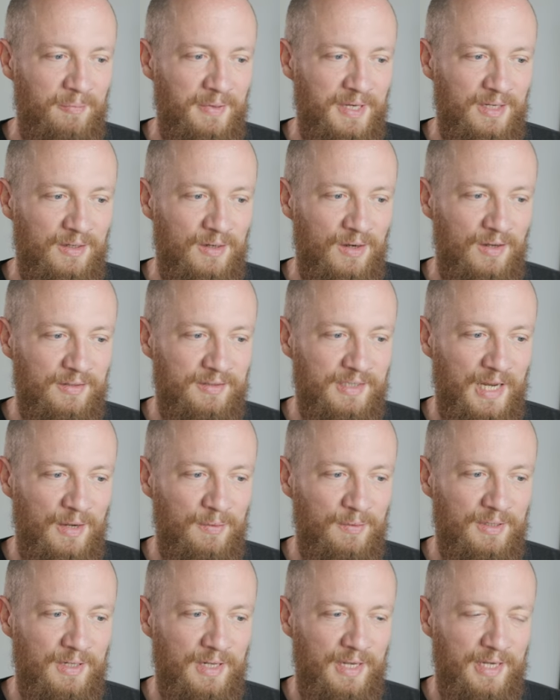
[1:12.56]
because
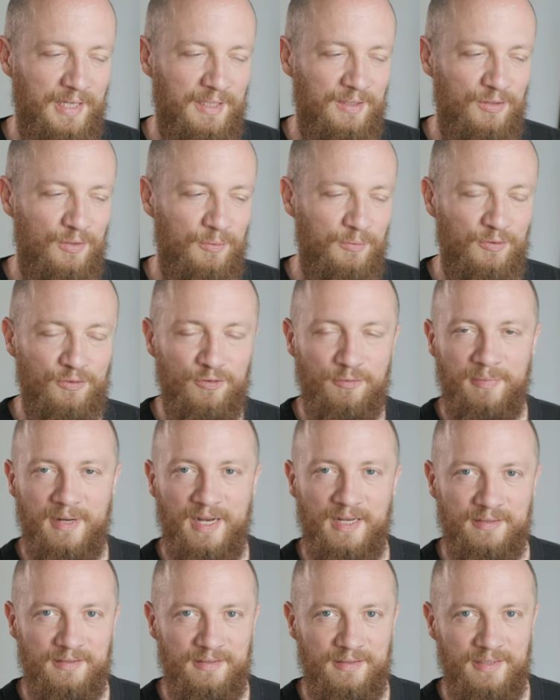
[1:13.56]
I would like to move
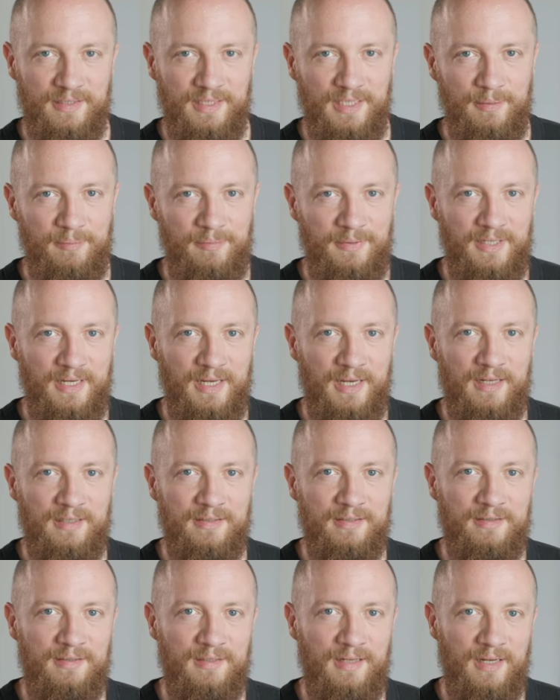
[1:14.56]
past the
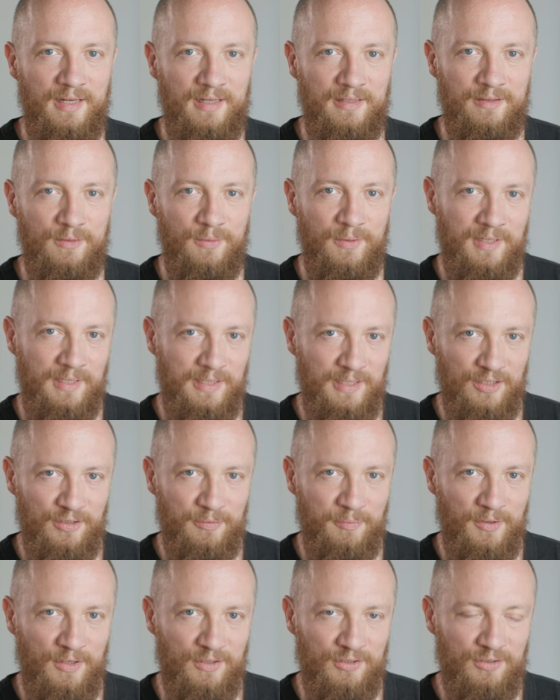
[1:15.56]
EPS as quickly
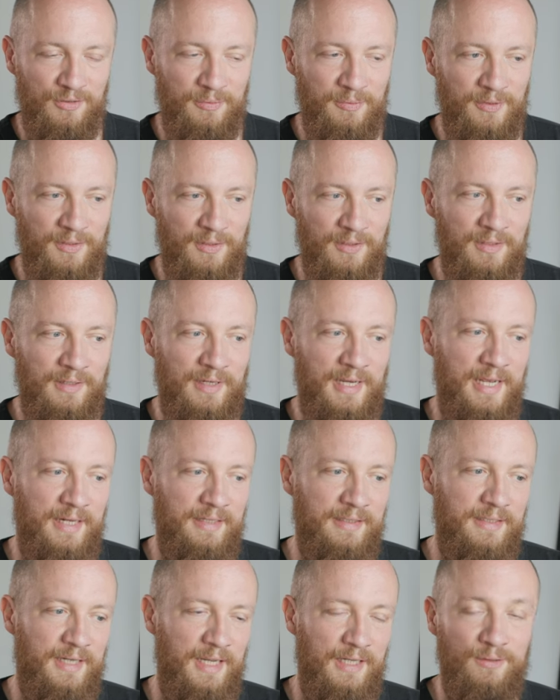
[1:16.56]
as possible
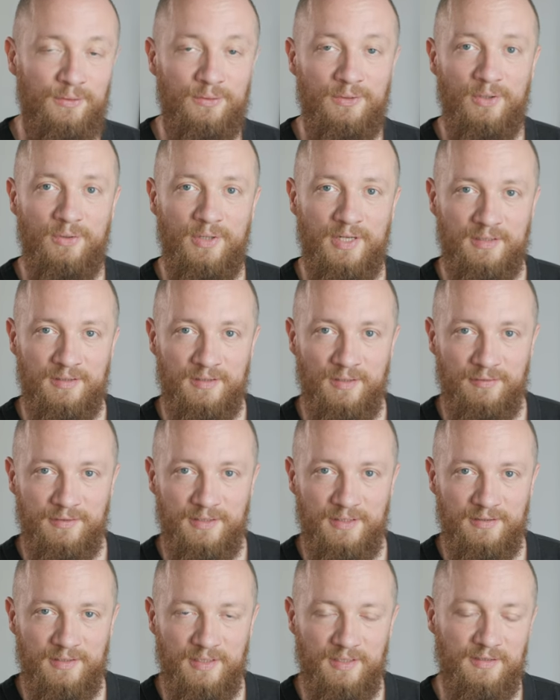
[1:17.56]
and get to the rest
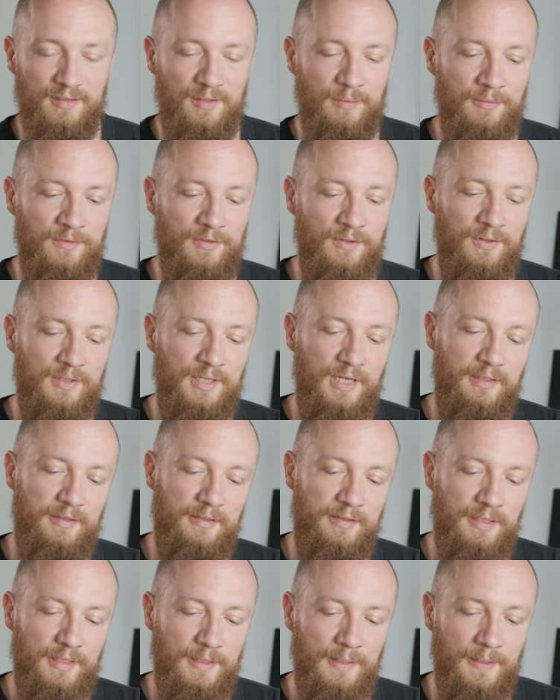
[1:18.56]
of the system. So
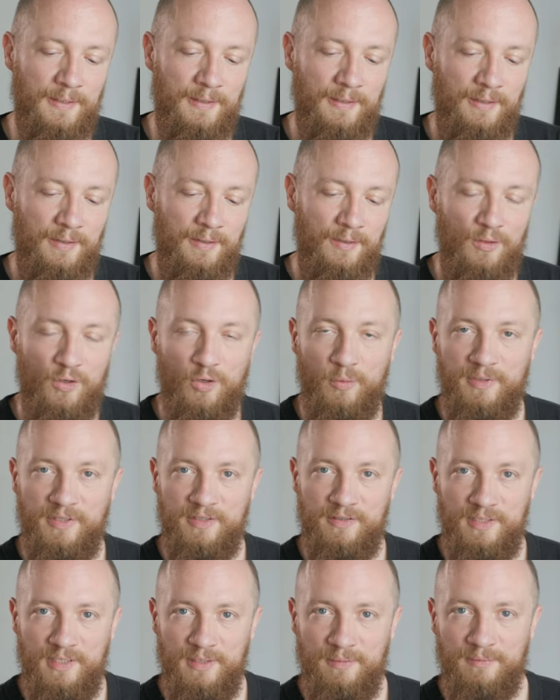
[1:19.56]
that's the
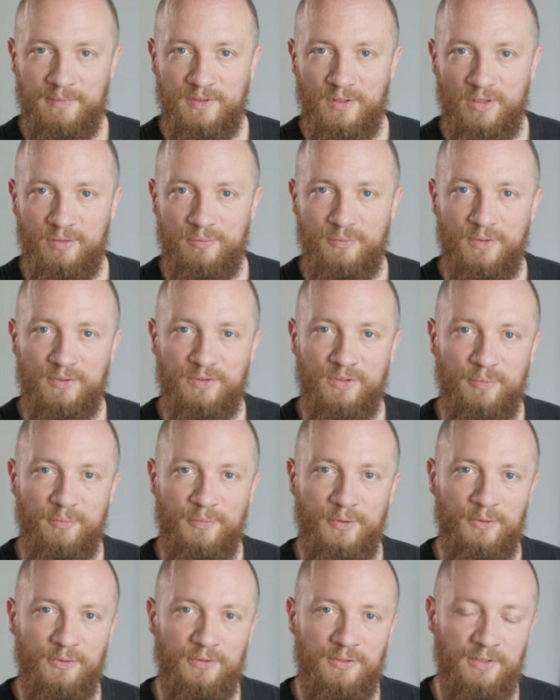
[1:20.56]
OBC, the onboard
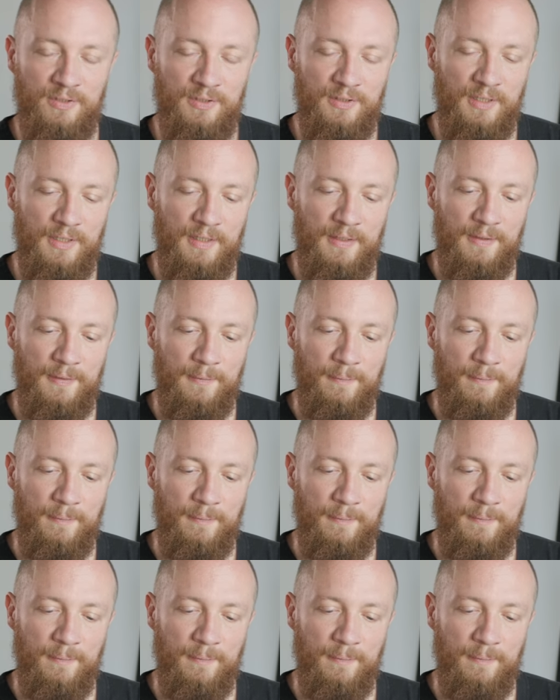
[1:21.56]
computer,